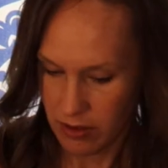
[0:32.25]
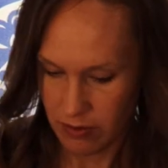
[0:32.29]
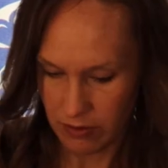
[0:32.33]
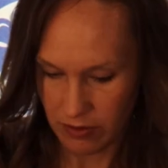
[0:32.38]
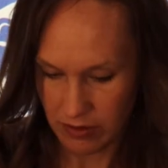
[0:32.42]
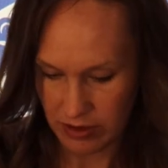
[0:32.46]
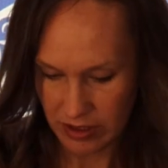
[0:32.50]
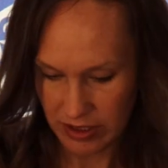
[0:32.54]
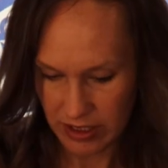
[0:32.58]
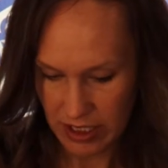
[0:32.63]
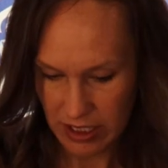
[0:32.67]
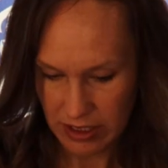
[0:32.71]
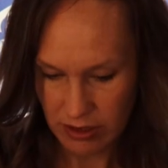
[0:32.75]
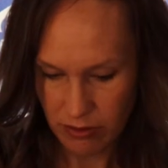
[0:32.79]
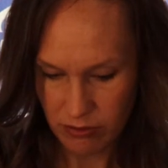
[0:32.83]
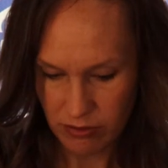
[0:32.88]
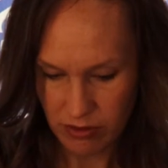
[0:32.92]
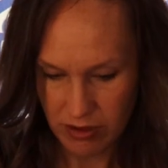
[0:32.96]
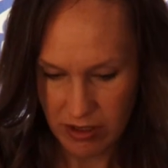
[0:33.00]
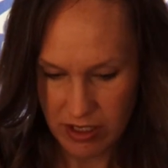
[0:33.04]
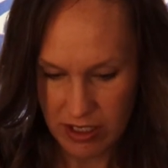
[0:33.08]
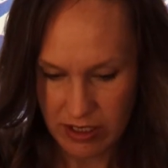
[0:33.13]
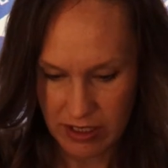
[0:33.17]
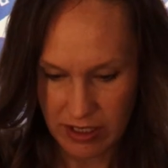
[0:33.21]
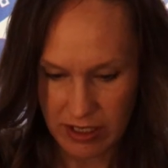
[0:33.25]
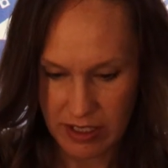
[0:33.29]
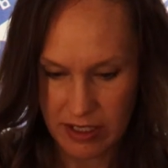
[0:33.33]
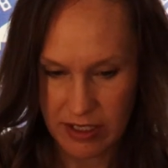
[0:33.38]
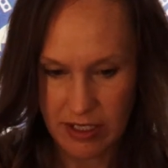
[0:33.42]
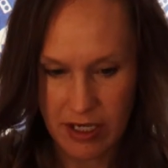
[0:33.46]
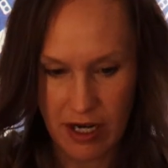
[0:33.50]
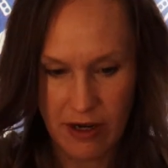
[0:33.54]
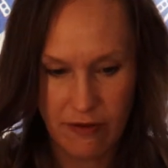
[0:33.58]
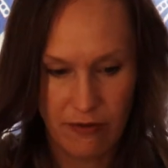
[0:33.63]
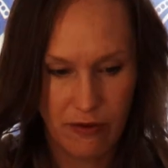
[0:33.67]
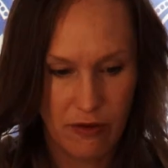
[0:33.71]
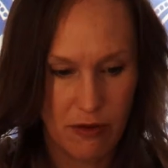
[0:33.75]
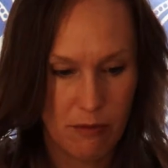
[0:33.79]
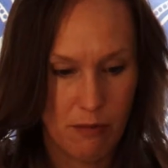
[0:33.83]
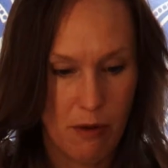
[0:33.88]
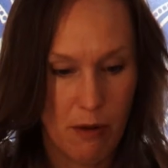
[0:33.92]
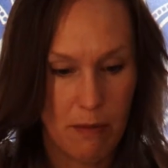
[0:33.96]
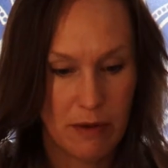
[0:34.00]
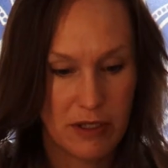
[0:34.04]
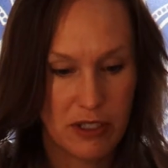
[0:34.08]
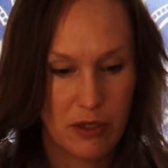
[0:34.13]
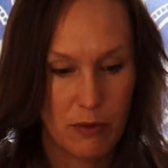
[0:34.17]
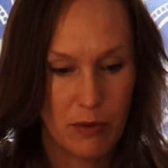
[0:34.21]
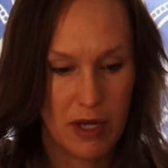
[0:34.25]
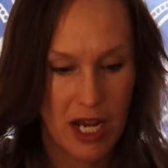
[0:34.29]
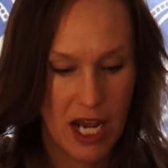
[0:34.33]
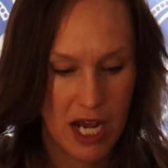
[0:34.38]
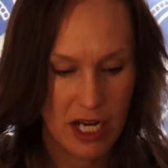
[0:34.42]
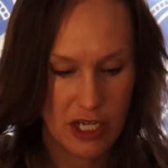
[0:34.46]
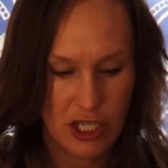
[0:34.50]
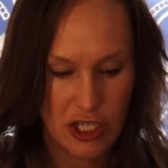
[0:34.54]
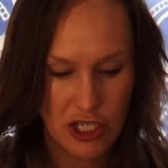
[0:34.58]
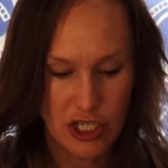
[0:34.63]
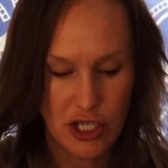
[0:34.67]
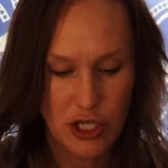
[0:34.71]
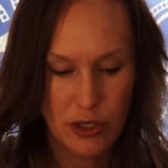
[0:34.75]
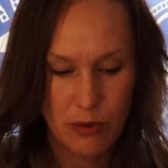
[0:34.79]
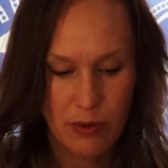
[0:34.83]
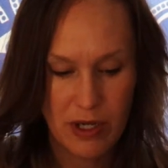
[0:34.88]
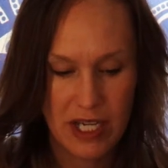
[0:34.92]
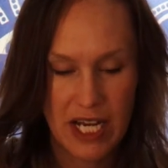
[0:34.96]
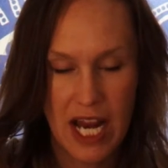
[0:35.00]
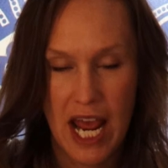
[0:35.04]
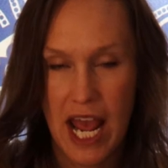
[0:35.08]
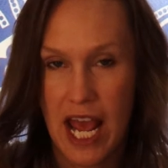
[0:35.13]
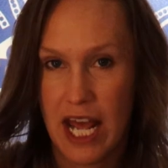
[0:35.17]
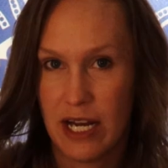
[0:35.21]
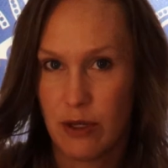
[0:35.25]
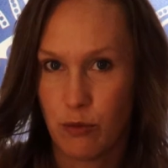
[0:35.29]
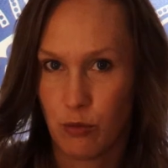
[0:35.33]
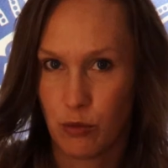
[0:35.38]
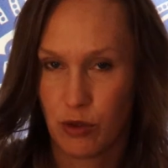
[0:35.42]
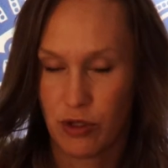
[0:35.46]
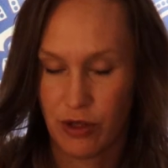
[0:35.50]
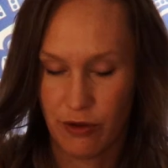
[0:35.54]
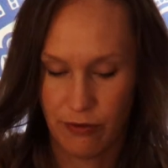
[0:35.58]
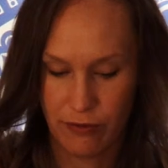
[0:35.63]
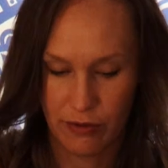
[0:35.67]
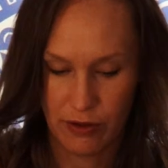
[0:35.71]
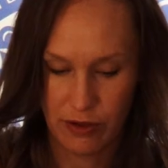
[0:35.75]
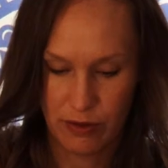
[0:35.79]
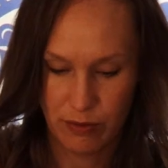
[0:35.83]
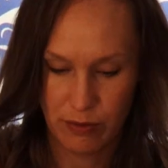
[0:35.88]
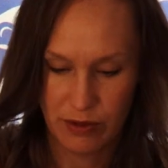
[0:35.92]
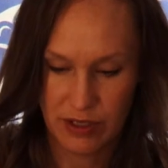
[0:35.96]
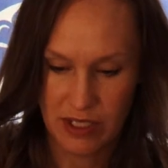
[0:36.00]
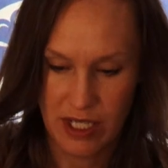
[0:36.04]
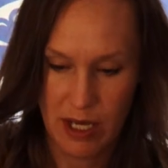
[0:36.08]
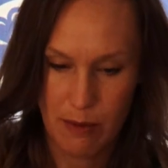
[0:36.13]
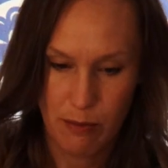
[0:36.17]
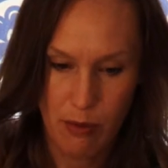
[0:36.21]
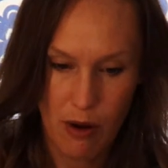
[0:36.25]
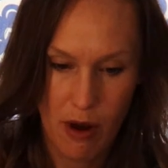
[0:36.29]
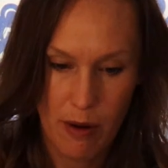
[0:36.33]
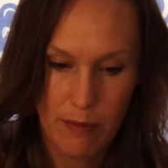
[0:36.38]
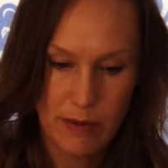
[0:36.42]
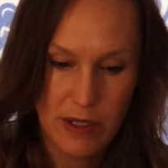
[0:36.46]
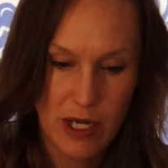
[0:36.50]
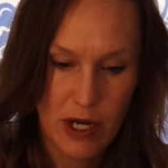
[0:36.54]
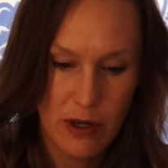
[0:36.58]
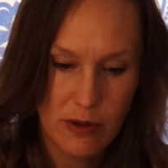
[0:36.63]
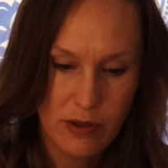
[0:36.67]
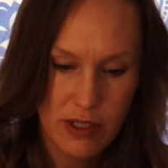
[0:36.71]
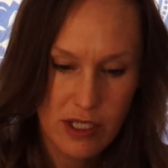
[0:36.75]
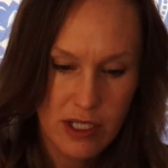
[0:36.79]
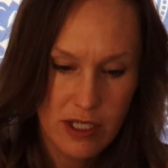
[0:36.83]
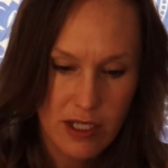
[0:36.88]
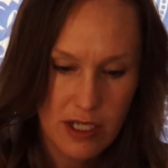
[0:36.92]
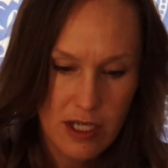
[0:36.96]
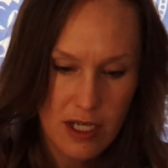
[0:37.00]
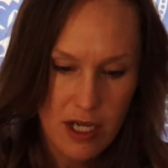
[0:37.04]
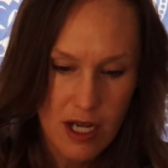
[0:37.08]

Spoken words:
I'll set those guys aside for a moment. So we had U and N were the first ones that popped out.